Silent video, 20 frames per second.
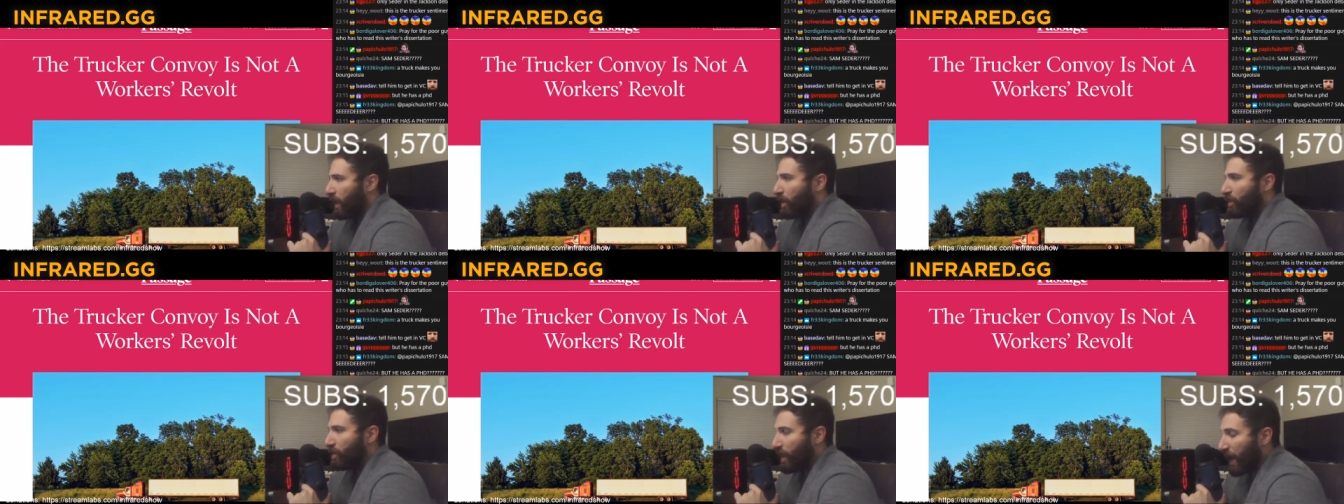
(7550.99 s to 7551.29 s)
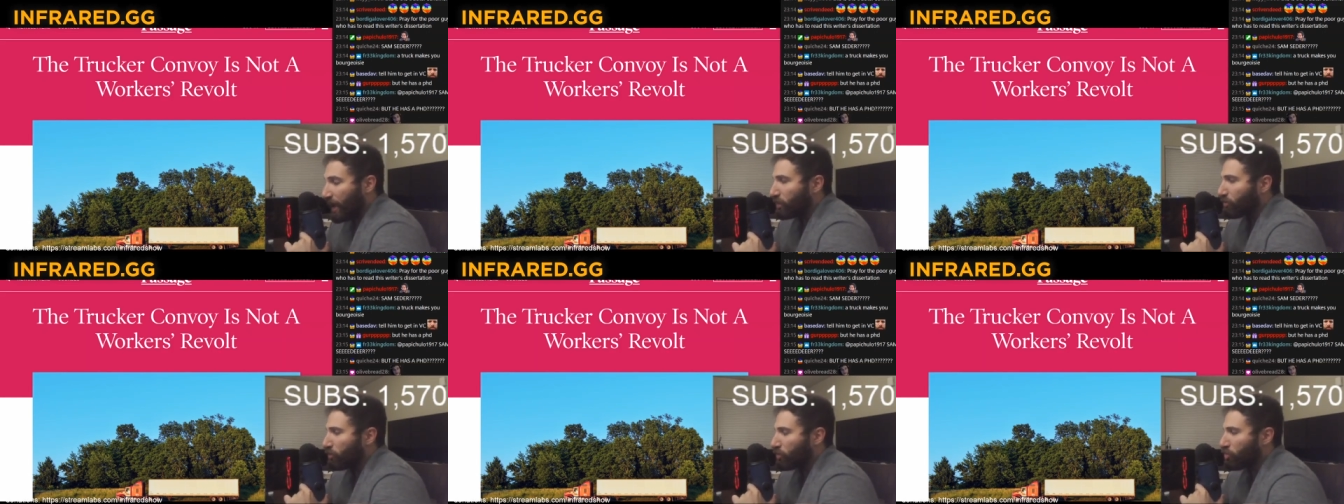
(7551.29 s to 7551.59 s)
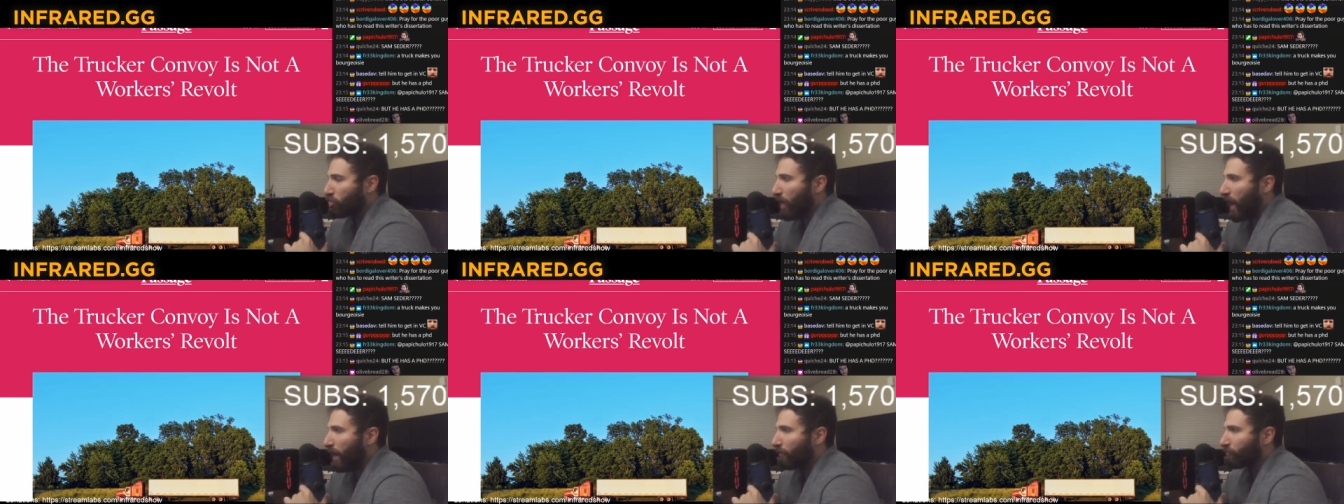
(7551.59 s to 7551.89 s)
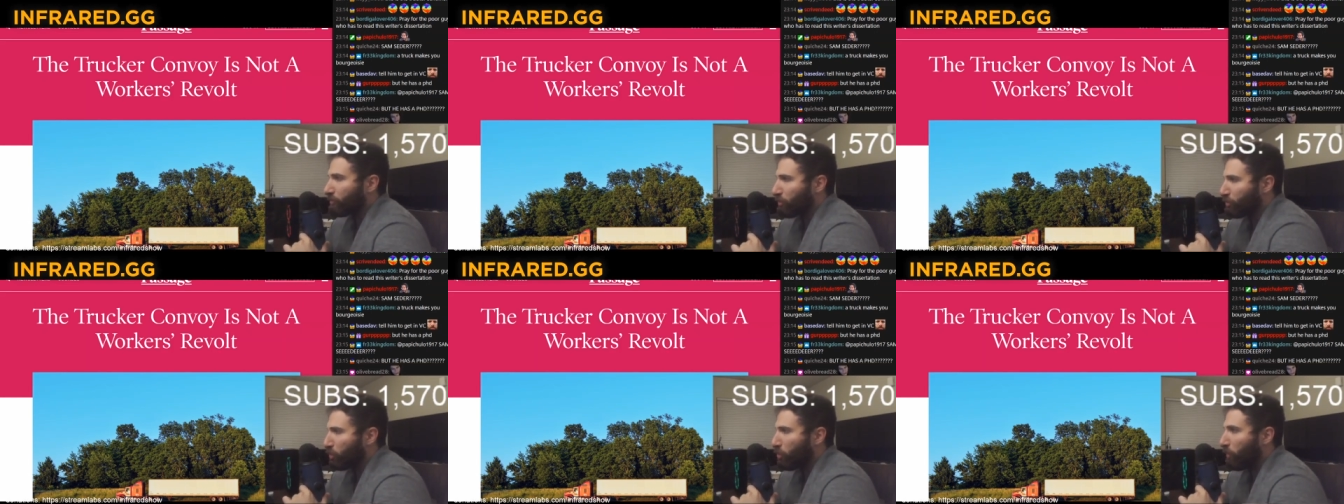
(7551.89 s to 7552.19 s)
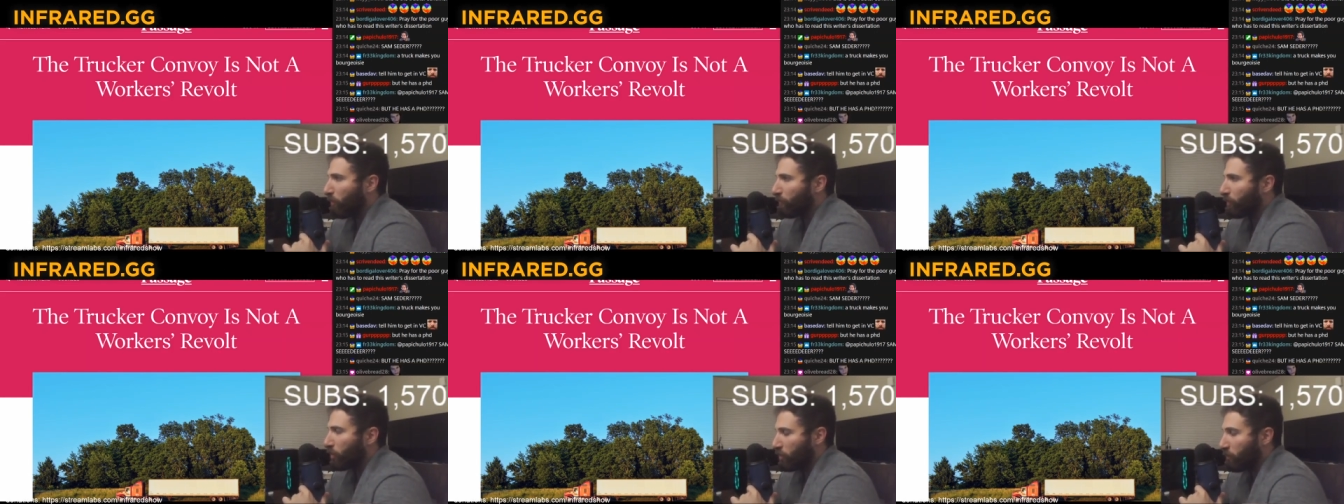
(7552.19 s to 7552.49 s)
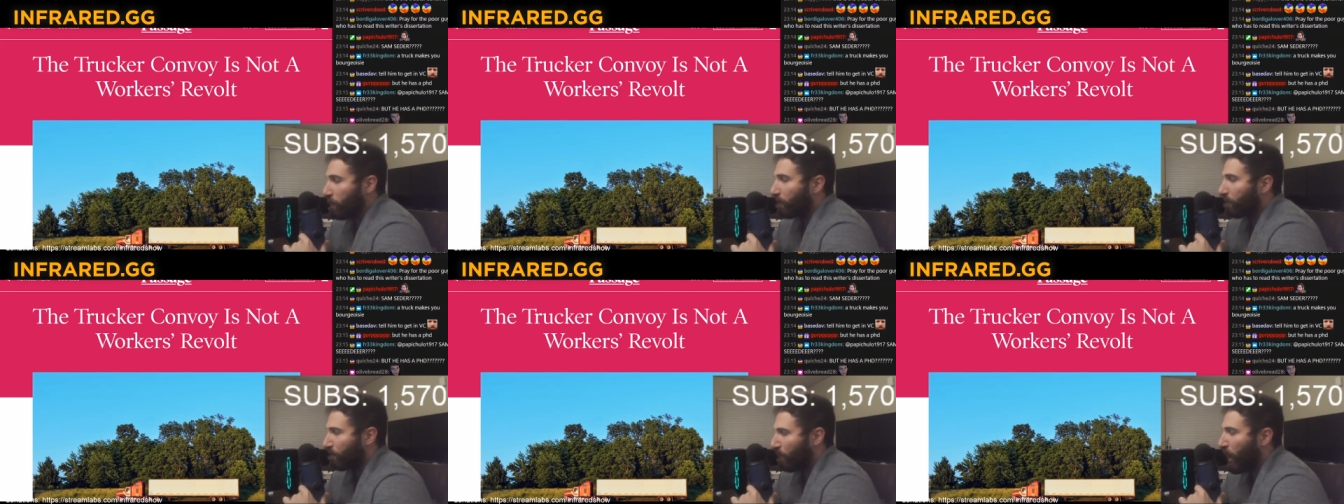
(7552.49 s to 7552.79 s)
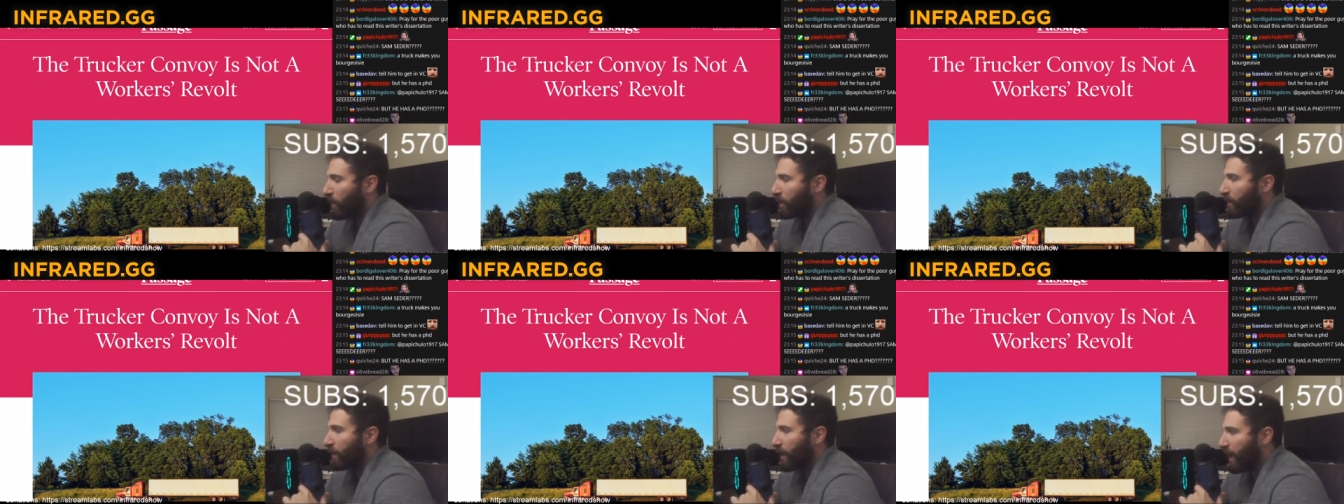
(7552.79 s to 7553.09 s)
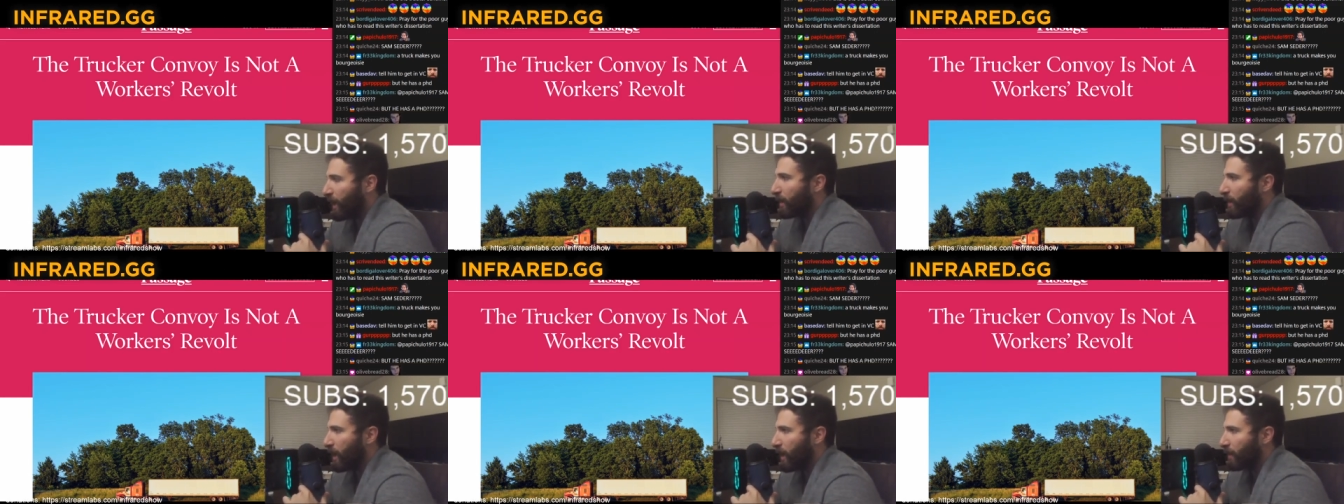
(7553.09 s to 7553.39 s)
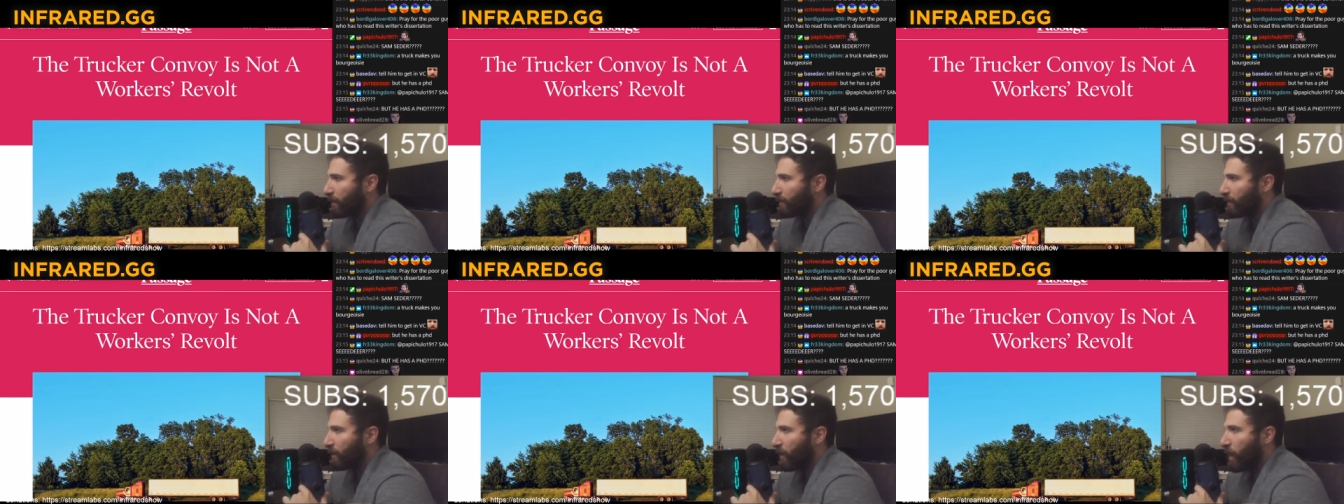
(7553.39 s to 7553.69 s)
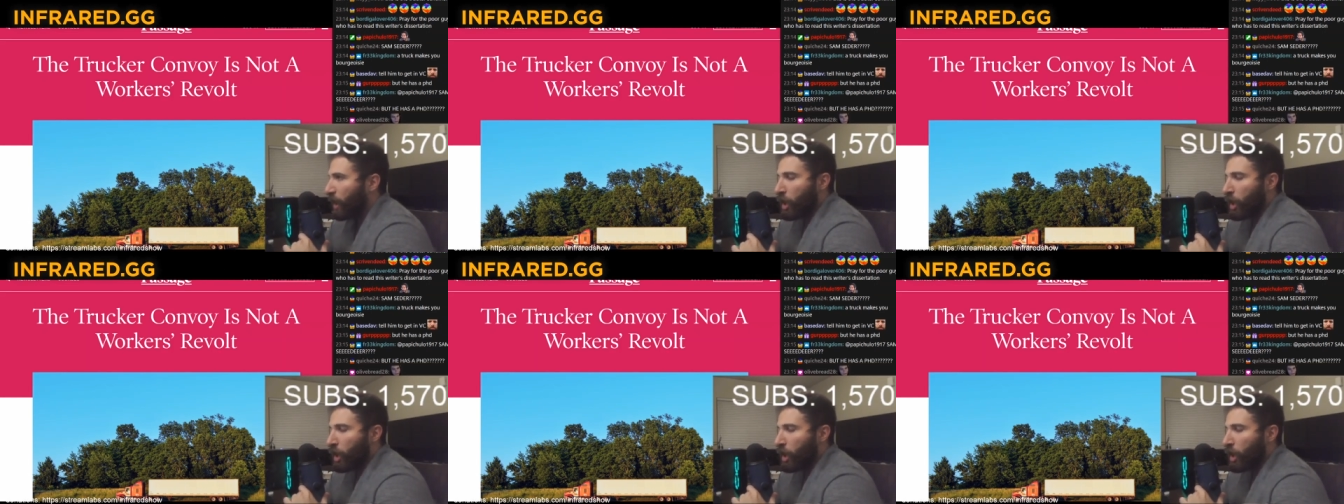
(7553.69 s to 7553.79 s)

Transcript: That's what you have to prove here, you fucking idiot.